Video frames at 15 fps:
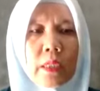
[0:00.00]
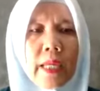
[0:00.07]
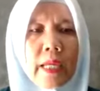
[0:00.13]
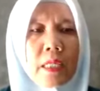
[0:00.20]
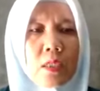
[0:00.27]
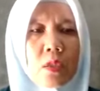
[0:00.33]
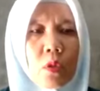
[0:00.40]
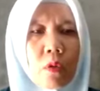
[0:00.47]

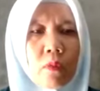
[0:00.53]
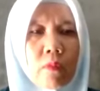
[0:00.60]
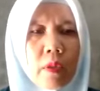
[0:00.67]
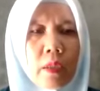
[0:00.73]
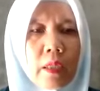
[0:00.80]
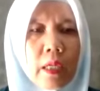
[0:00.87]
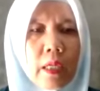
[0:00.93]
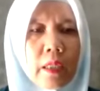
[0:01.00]

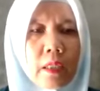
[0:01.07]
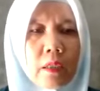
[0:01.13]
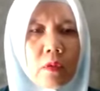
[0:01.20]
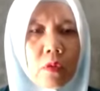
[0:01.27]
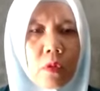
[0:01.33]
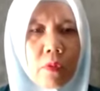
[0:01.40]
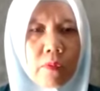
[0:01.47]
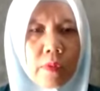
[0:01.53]
extrovert and
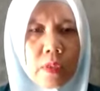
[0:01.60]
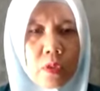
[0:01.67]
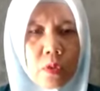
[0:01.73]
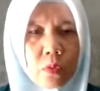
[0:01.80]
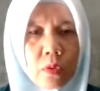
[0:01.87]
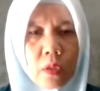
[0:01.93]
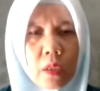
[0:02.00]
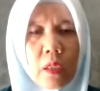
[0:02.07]
introvert
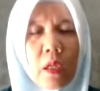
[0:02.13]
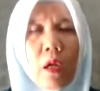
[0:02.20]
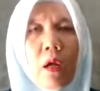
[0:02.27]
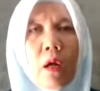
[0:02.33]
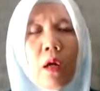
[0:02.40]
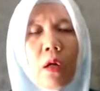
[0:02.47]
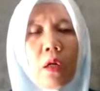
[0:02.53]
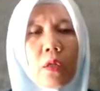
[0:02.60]
students,
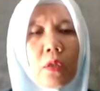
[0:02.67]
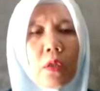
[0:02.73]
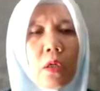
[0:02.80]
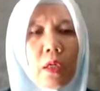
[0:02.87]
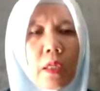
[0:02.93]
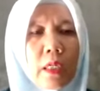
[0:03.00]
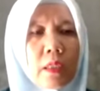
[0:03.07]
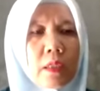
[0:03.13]
although
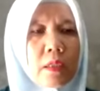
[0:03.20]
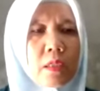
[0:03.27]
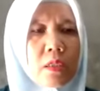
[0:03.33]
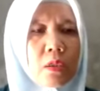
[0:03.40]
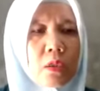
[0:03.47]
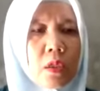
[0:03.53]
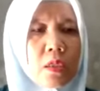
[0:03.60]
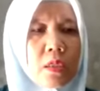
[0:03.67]
it is
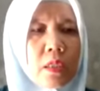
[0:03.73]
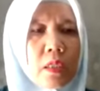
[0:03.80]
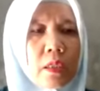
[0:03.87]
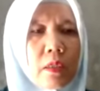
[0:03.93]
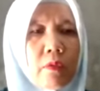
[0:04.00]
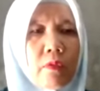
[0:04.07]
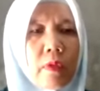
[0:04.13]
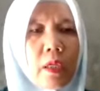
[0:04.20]
not
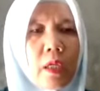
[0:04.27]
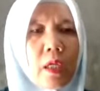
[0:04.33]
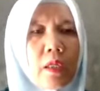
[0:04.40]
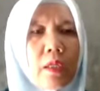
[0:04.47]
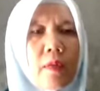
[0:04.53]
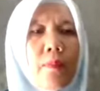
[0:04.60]
significant.